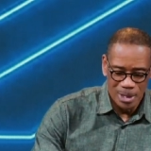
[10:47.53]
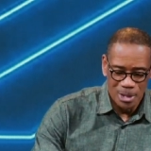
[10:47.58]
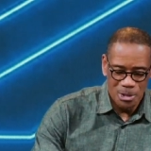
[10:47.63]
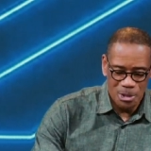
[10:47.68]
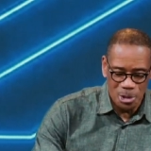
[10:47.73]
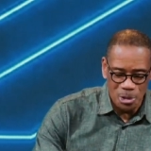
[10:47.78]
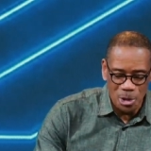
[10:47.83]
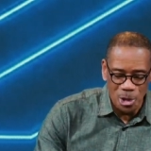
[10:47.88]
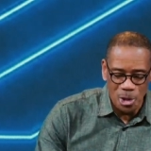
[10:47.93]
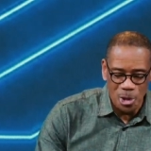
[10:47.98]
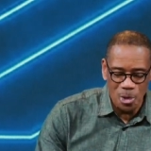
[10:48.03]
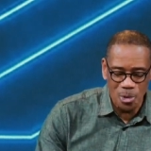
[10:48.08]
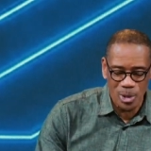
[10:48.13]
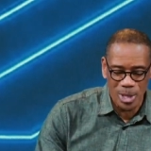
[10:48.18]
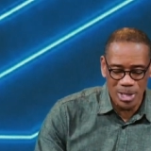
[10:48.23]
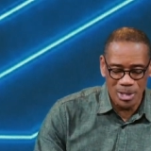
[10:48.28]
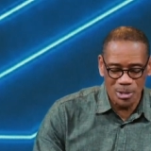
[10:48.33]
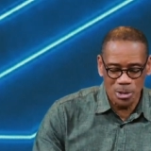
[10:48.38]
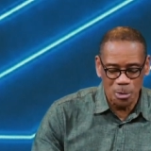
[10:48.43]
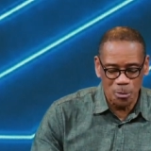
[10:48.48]
To know
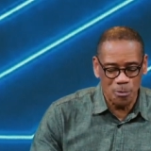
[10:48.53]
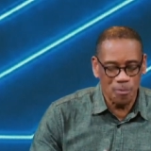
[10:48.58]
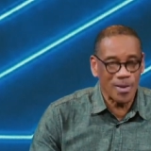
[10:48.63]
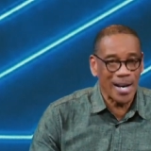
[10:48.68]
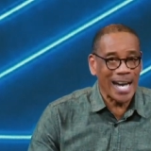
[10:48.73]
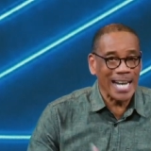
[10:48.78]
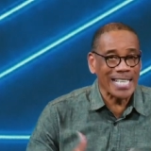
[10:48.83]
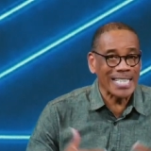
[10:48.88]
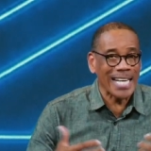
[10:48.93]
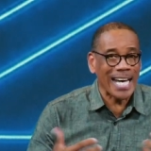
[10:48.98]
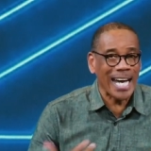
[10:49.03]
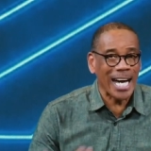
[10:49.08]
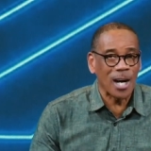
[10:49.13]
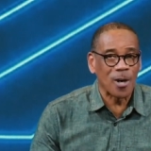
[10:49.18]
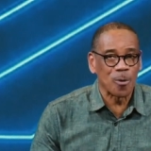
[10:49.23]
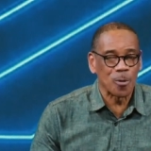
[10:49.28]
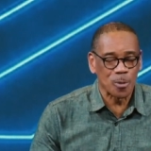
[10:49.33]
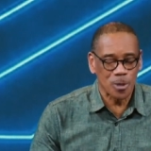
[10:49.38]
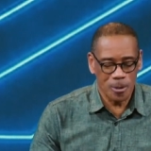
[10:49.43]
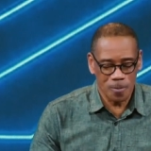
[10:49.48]
is to find
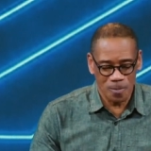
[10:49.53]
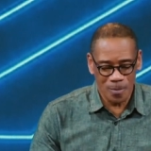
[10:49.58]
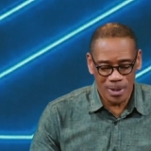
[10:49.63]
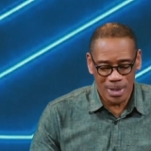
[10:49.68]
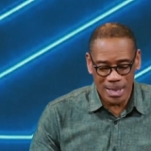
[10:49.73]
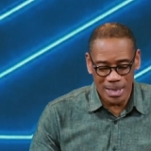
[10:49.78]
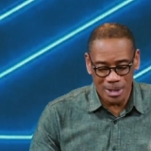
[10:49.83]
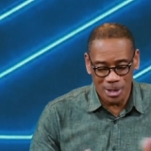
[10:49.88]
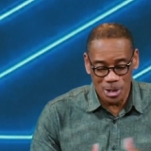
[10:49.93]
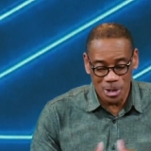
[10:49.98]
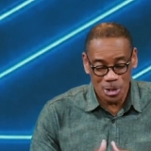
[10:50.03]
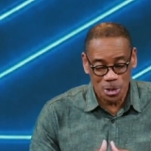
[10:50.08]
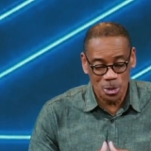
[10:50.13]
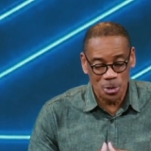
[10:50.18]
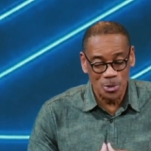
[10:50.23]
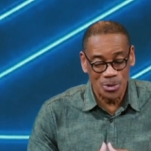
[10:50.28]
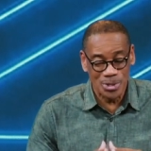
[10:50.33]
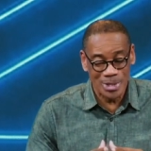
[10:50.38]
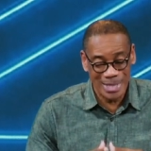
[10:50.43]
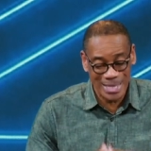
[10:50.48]
out it is
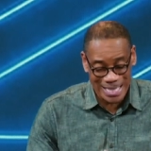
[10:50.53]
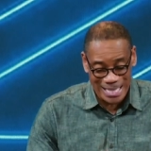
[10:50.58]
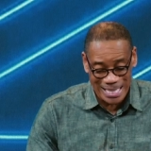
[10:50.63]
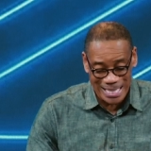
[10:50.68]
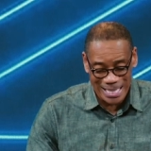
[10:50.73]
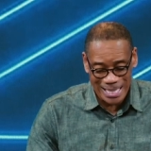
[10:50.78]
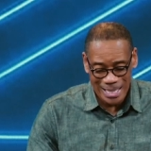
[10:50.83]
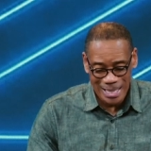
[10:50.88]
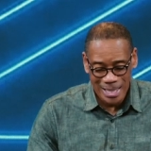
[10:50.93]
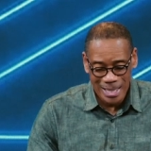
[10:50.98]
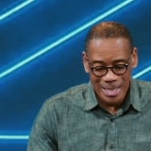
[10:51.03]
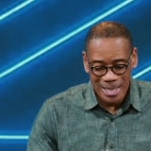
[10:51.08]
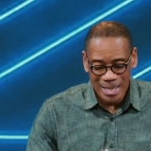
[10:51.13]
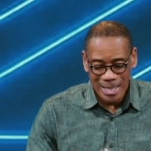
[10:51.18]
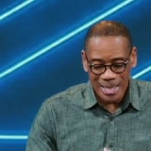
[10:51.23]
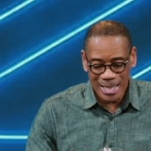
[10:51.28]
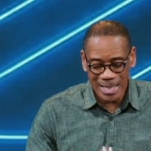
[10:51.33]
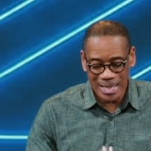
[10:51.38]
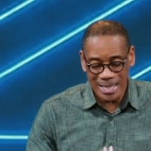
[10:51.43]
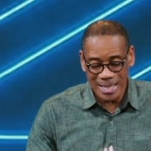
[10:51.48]
to see.
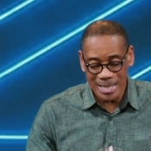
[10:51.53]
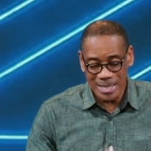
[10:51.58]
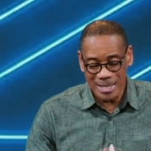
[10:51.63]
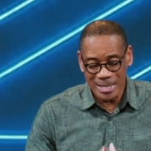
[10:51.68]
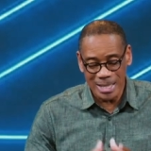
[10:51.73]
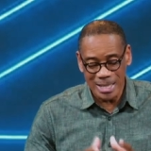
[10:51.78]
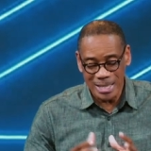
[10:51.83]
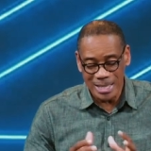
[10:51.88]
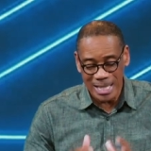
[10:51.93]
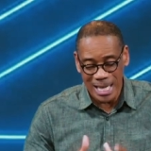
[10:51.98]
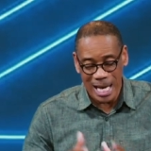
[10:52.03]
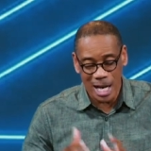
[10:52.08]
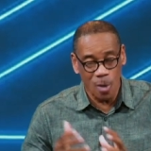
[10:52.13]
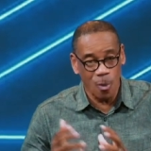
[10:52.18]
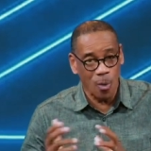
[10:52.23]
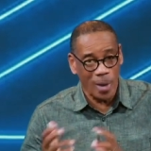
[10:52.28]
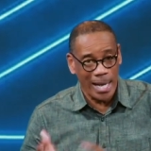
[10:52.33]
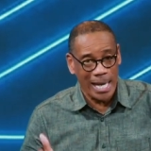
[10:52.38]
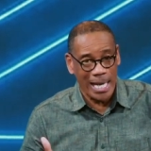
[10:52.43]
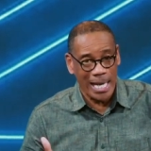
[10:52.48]
It is
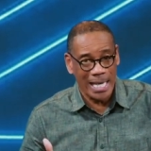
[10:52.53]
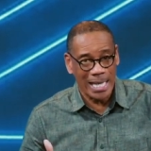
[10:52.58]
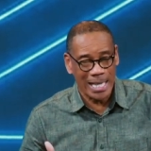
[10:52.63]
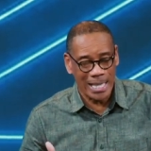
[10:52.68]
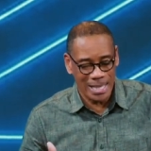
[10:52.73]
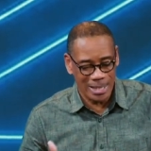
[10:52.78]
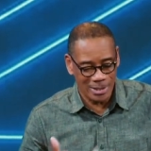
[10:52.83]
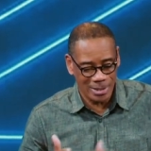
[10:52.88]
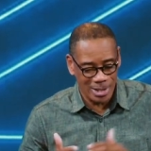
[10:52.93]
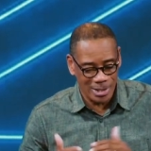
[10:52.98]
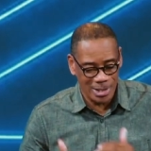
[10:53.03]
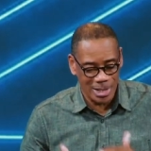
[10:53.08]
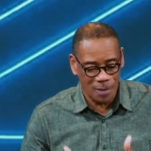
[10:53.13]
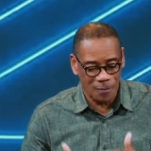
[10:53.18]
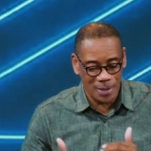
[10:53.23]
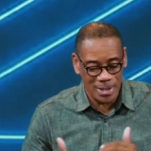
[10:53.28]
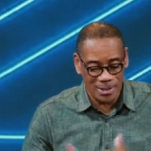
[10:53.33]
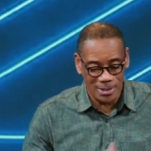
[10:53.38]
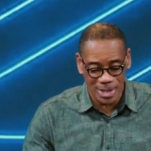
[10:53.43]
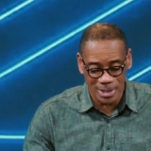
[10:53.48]
Yahweh. It is the
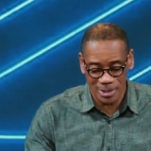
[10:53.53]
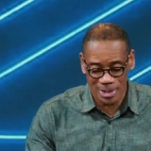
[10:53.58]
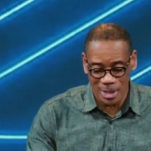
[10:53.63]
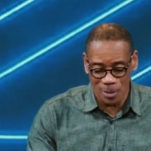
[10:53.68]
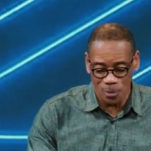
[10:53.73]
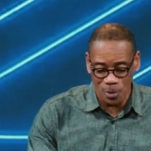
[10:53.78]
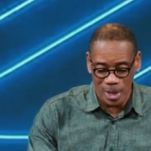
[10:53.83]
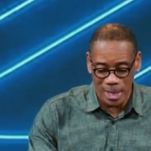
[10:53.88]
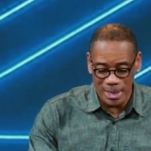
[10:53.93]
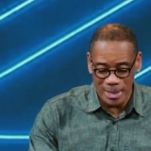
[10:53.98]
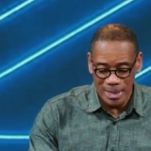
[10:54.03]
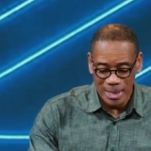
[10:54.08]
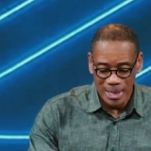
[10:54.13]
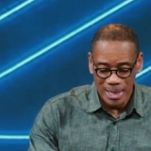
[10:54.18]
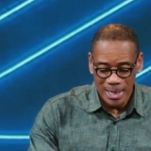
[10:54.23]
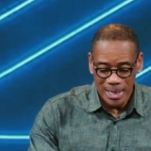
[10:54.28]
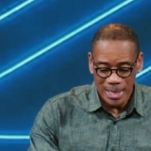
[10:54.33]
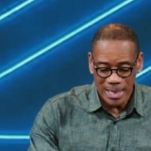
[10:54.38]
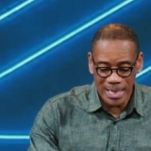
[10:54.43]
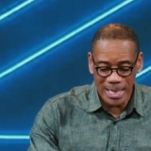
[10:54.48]
self existing one.
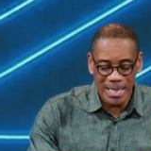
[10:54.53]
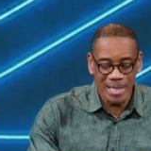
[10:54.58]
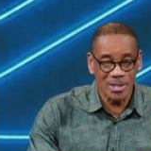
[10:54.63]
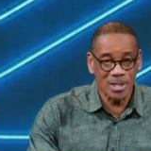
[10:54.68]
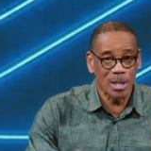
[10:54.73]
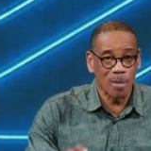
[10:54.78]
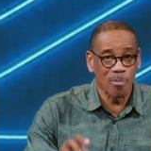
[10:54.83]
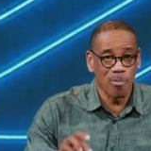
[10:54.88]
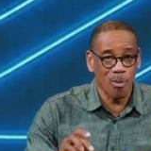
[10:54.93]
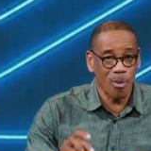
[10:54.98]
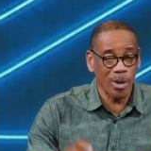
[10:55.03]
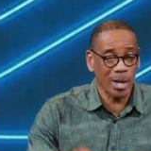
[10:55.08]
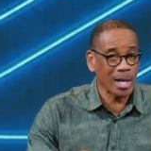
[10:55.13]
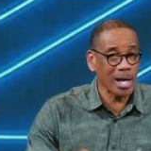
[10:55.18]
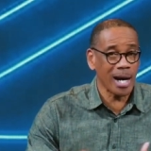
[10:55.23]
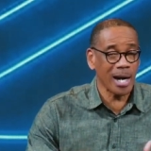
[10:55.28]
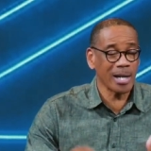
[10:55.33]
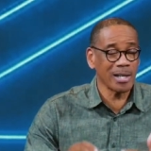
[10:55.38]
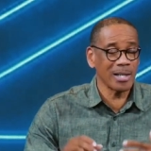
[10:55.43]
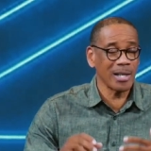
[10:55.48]
He is the
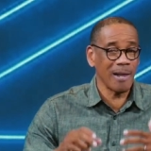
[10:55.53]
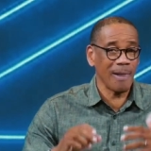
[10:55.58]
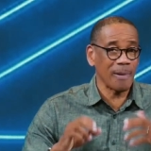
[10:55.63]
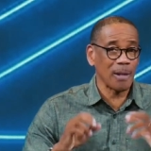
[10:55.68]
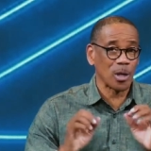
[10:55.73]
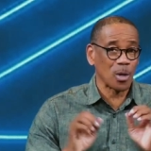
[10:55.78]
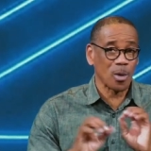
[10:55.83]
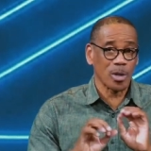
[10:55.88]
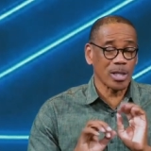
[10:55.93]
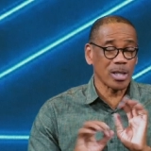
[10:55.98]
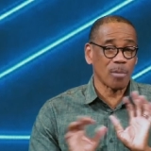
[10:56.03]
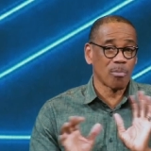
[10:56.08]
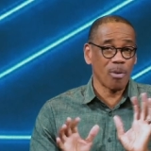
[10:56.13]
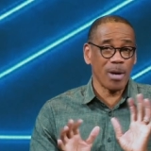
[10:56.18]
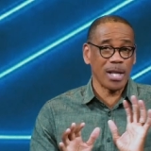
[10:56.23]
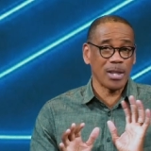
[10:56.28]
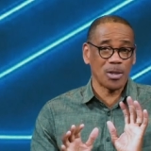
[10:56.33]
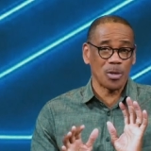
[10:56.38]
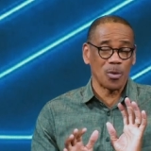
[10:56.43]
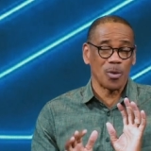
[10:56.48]
God and the Lord of the
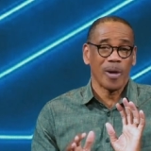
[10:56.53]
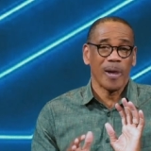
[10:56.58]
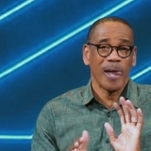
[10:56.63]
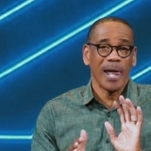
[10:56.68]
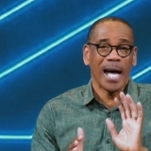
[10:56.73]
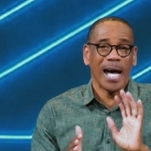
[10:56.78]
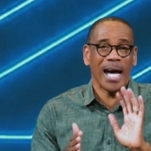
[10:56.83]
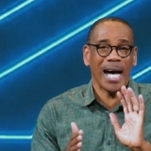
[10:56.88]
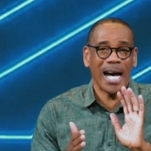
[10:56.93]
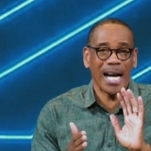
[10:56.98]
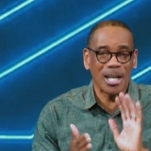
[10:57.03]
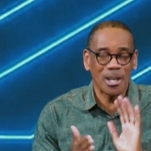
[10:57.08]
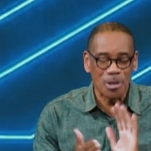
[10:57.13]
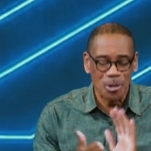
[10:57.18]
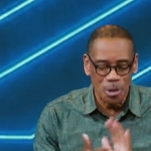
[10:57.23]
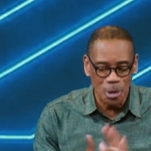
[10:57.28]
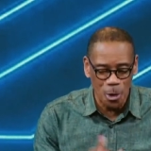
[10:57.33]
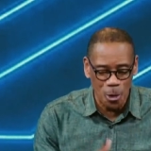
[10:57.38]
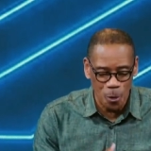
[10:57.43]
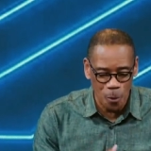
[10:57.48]
breakthrough. I
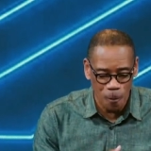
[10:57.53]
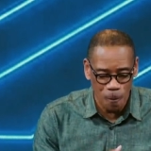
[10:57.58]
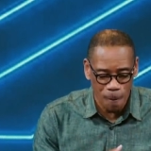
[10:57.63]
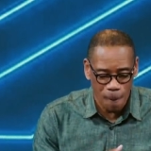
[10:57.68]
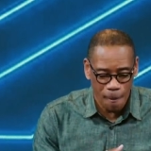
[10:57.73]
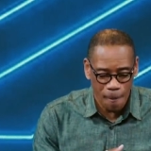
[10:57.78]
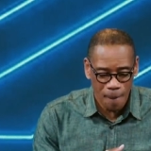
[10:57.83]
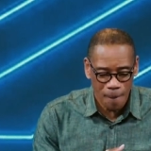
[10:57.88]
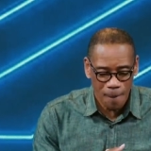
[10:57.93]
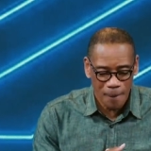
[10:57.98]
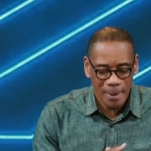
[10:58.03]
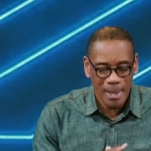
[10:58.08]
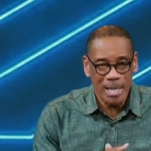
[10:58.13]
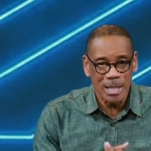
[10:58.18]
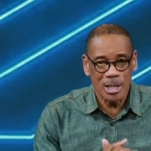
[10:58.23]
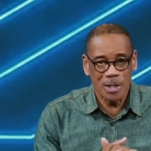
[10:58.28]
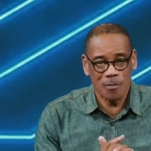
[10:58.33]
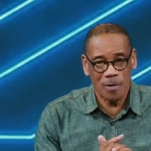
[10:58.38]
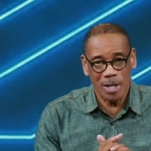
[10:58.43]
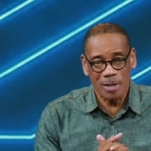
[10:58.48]
know
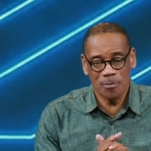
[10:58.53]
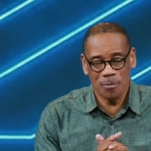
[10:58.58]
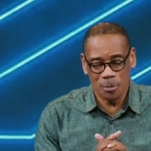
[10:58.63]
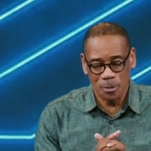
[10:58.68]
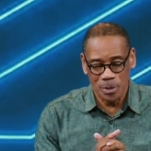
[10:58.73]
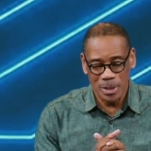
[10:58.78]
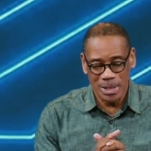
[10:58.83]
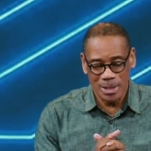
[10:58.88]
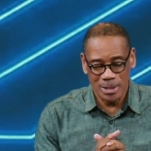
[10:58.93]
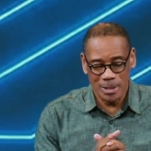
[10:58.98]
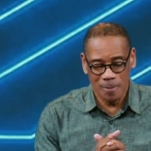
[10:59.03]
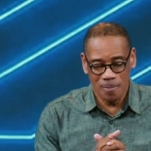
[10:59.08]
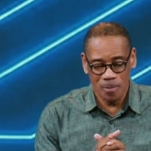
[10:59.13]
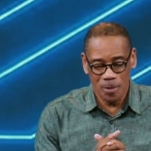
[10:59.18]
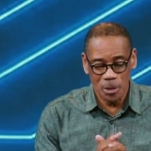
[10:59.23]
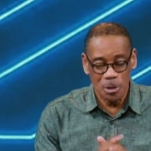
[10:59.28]
his faithfulness.